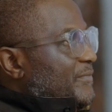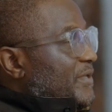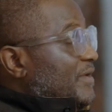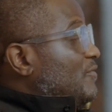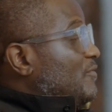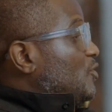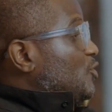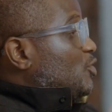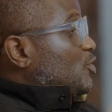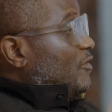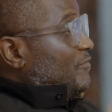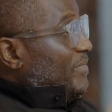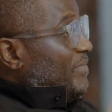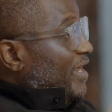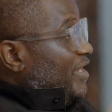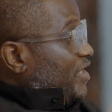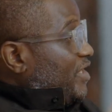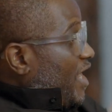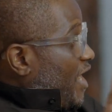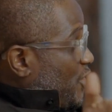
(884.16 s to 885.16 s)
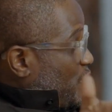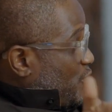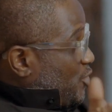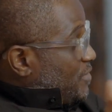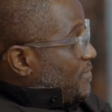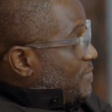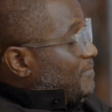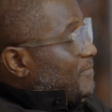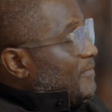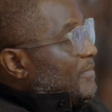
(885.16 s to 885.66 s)
The evolution of my
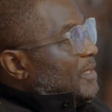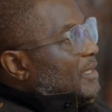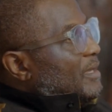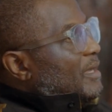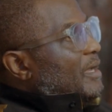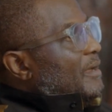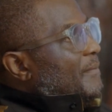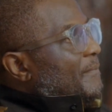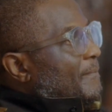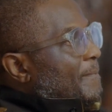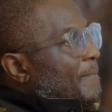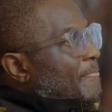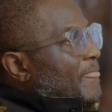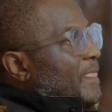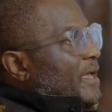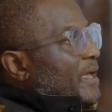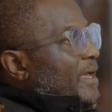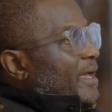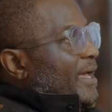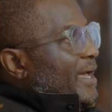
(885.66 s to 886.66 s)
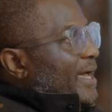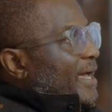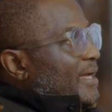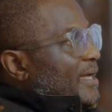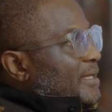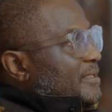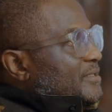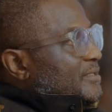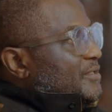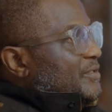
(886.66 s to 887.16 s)
education,
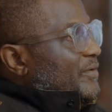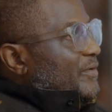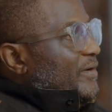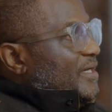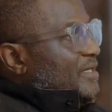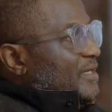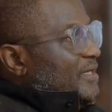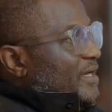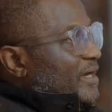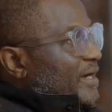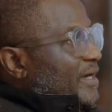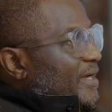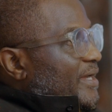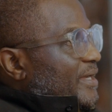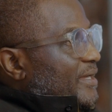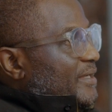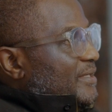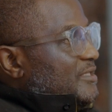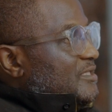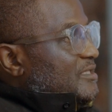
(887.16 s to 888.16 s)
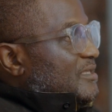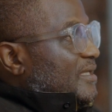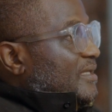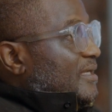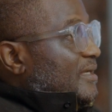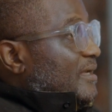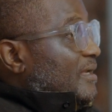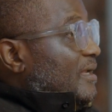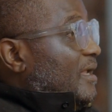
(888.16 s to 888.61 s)
and I started